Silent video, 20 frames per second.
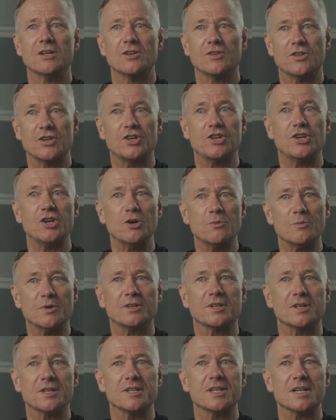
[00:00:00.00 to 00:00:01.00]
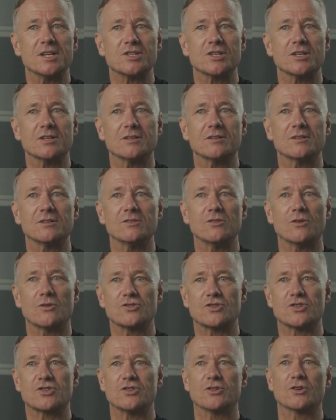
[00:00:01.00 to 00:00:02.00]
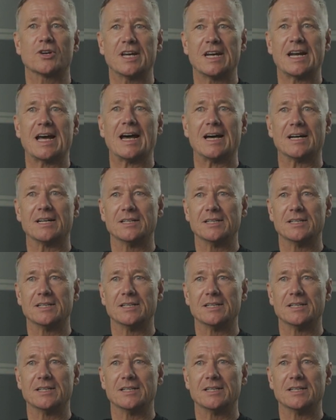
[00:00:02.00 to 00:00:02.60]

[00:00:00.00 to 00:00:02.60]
the human condition, not just looking at